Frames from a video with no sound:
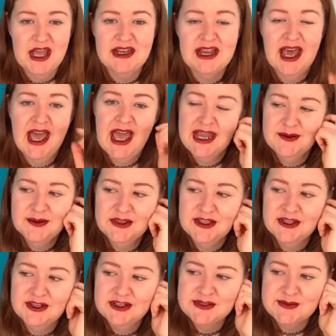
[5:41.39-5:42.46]
and anyone
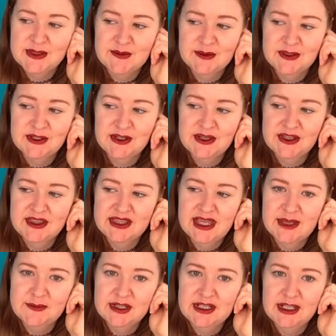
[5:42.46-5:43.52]
that knows me will know that
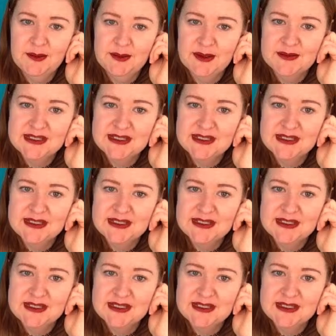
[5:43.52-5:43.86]
I'm a little bit